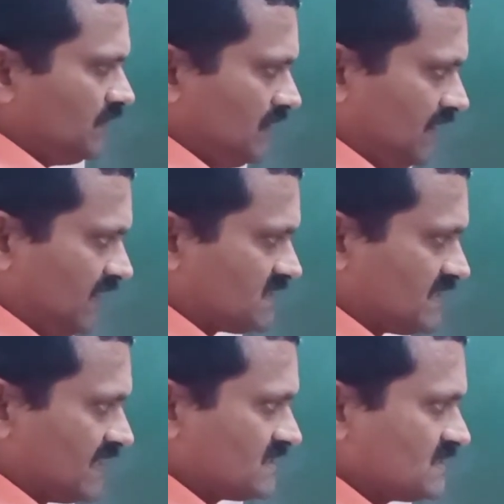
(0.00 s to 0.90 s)

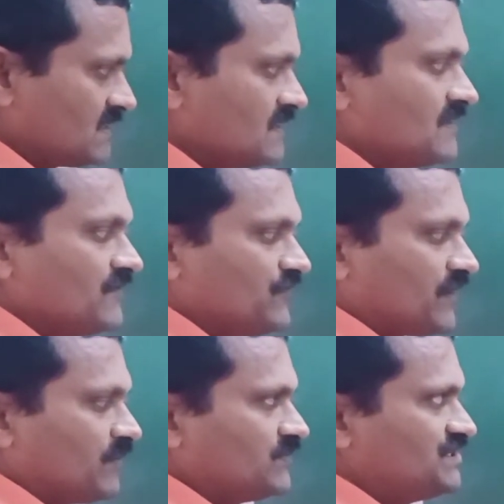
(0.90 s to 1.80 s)
distance
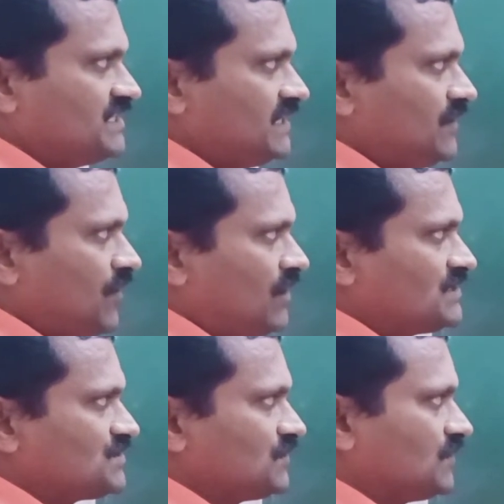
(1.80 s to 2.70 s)
from G
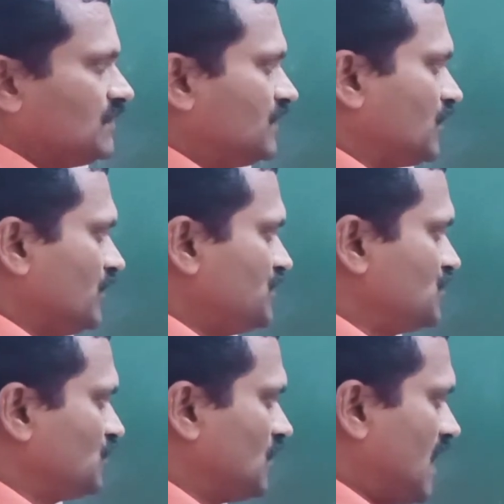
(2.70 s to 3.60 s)
also draw
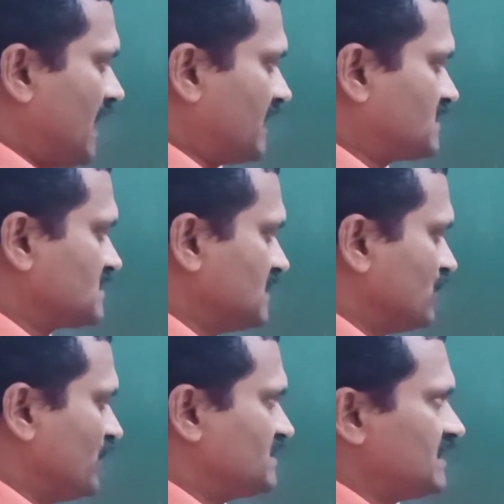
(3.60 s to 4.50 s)
two arcs
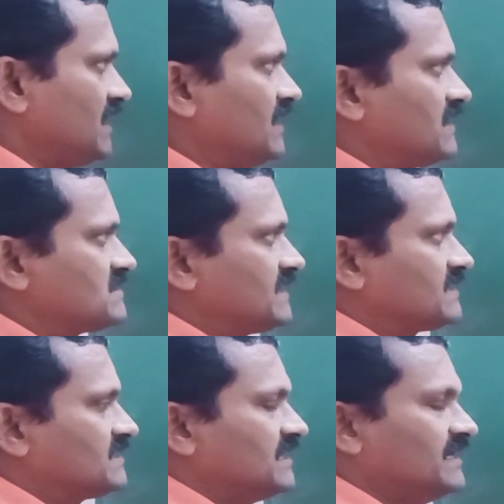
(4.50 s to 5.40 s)
which
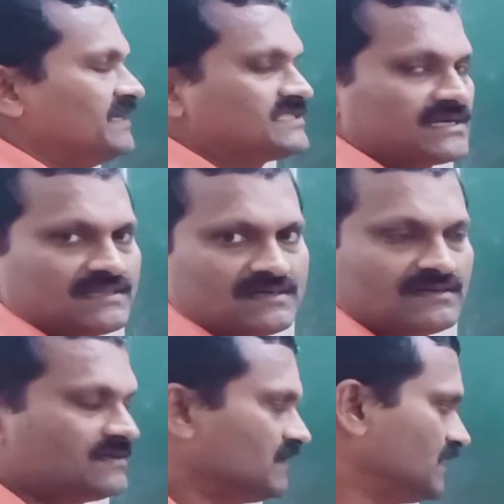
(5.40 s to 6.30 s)
intersect each
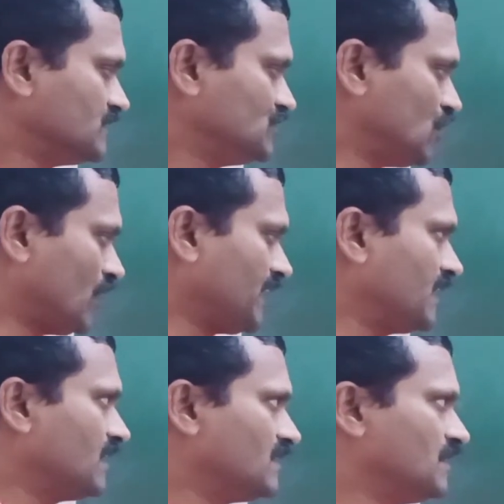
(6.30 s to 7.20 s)
other. Join the